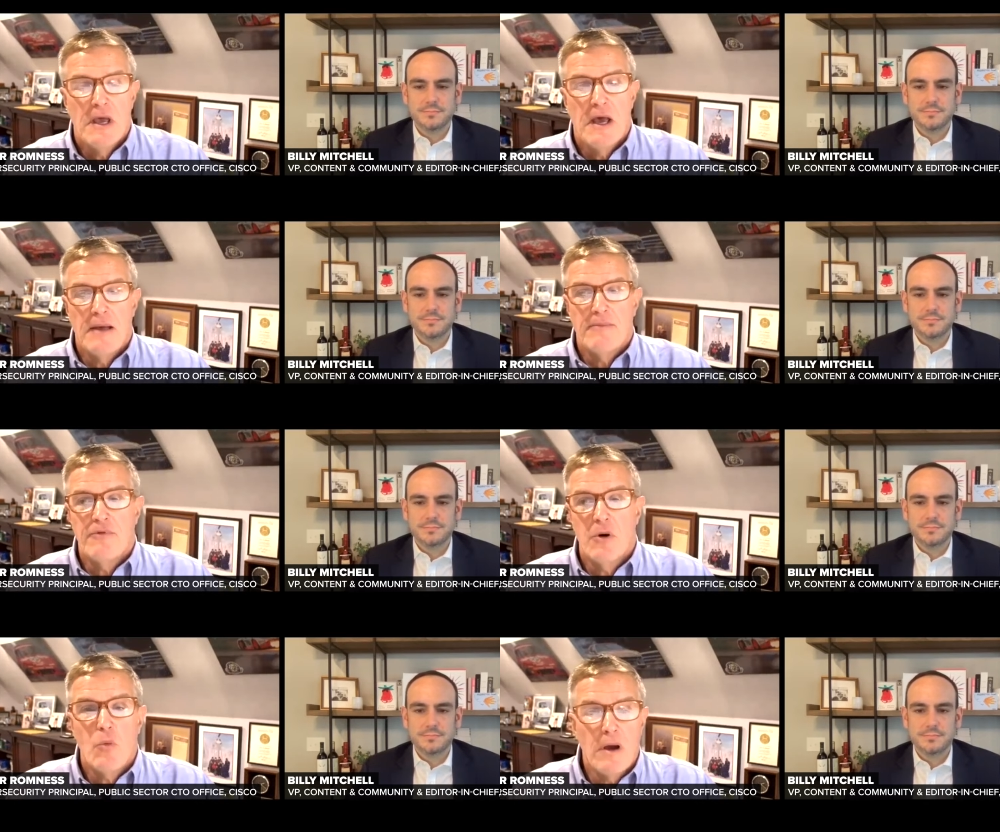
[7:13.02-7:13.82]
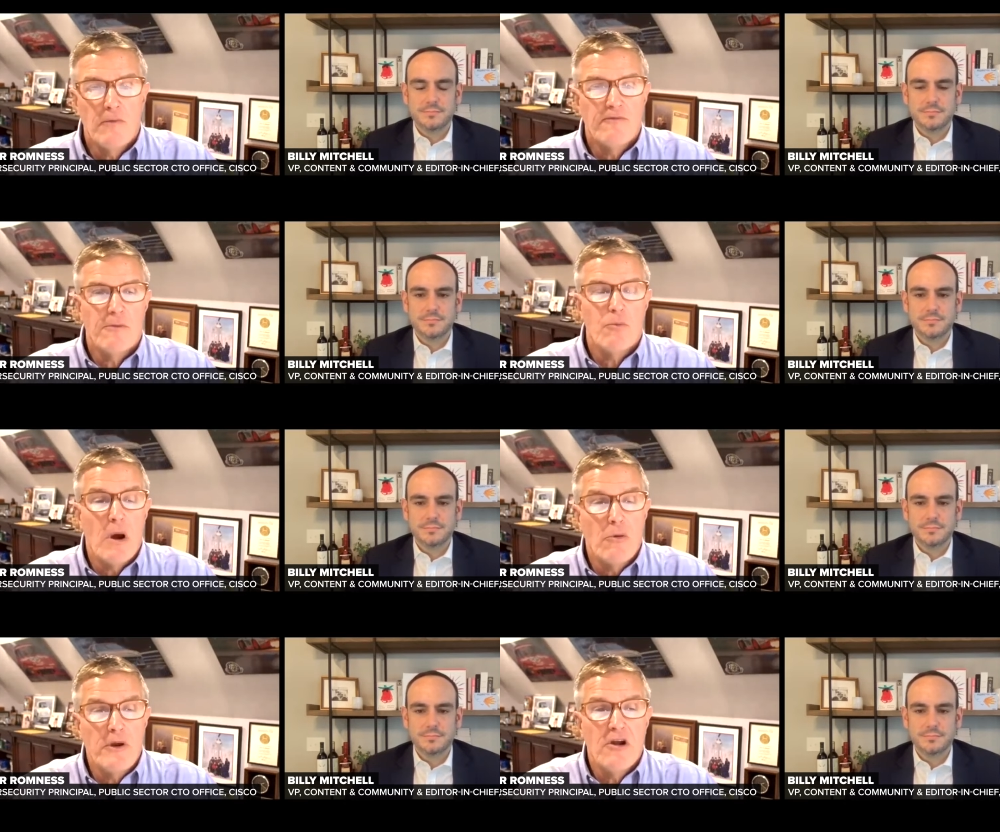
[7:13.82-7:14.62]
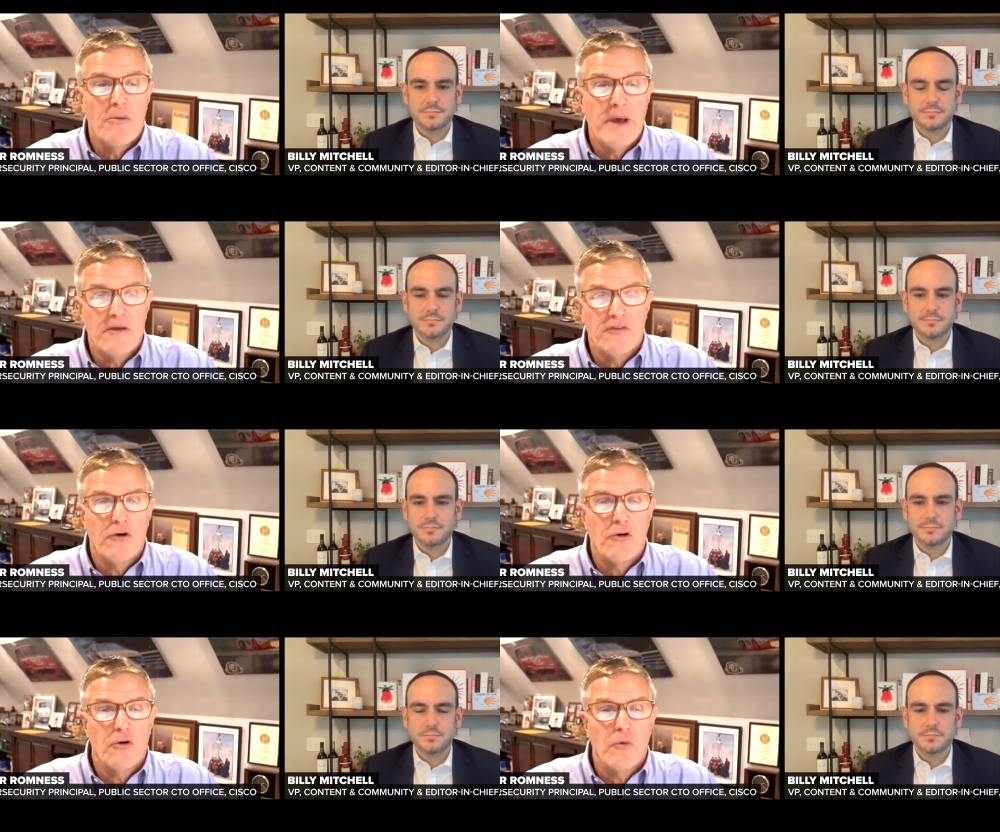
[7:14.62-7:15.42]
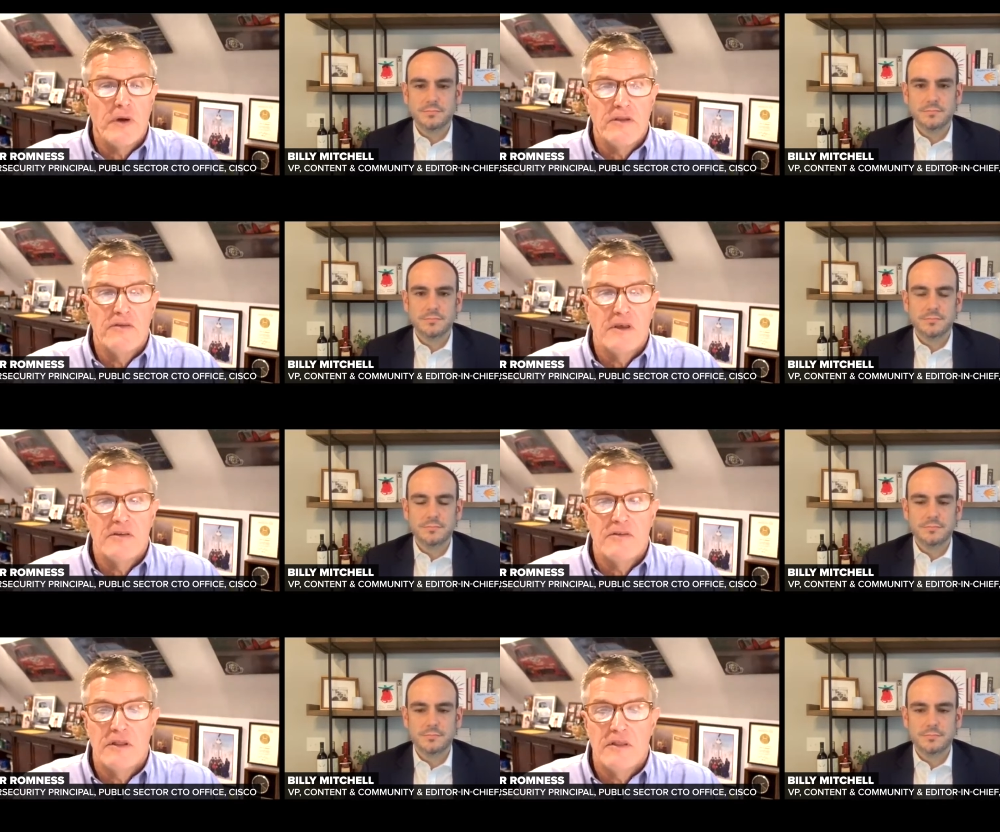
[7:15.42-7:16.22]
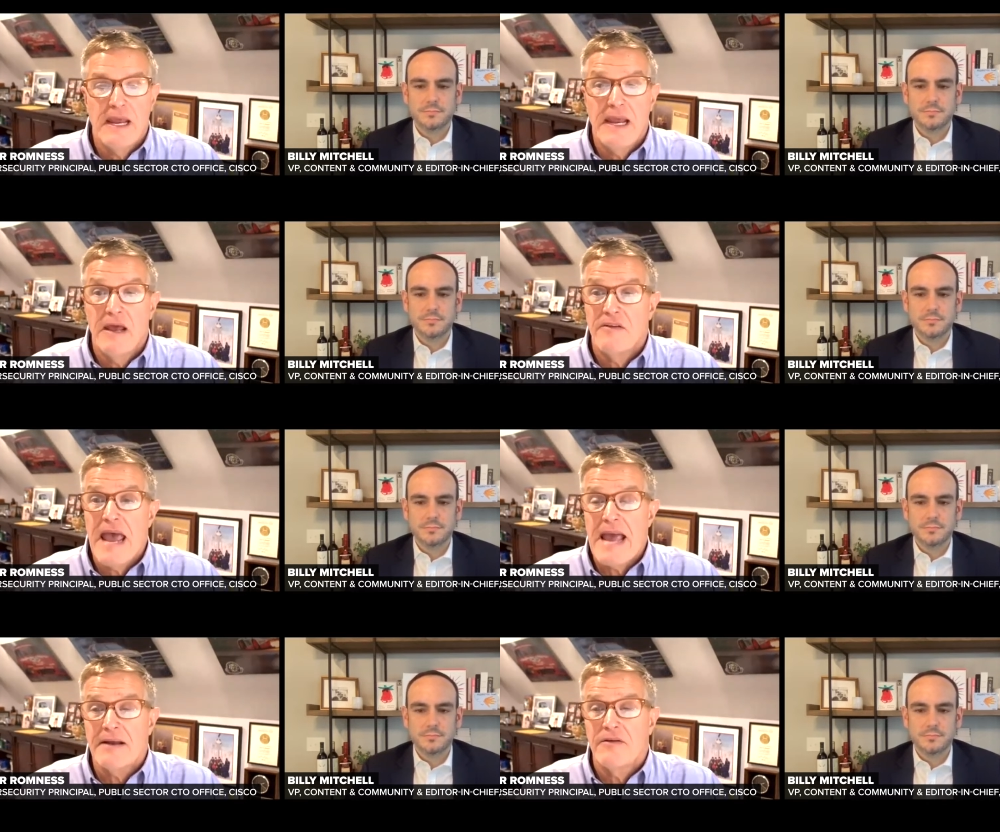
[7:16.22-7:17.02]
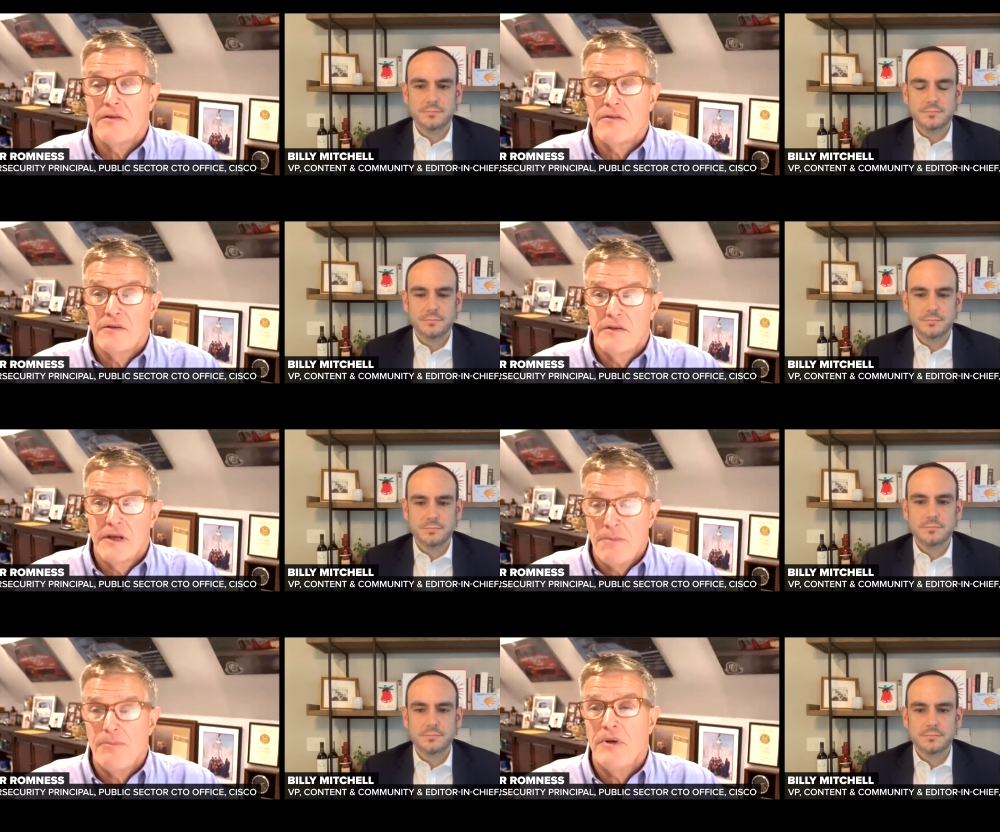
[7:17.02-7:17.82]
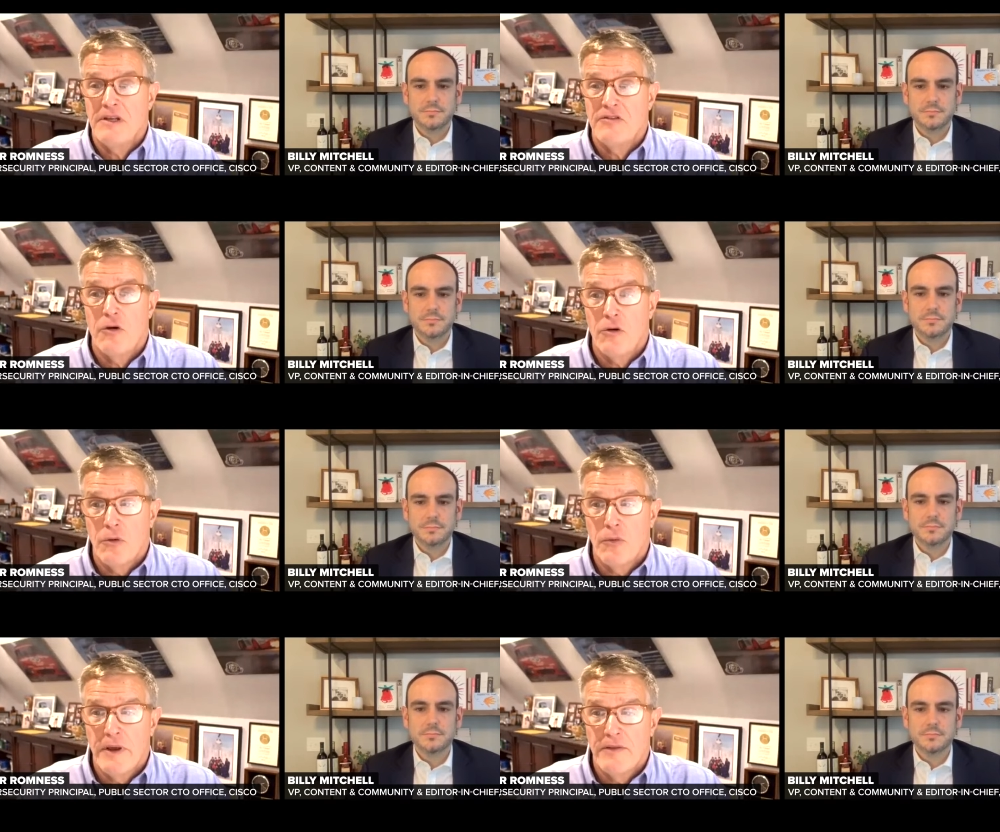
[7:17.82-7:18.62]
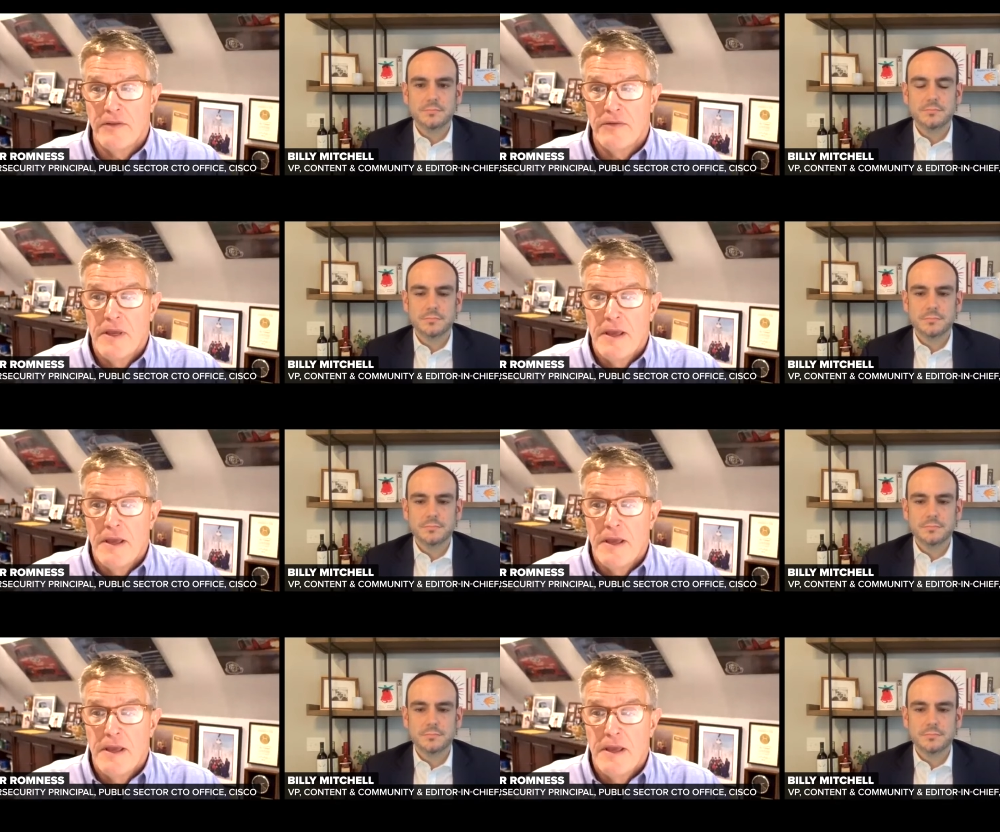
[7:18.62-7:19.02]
Speaker 1: um, for what from what we know about SolarWinds is that they attacked the company SolarWinds,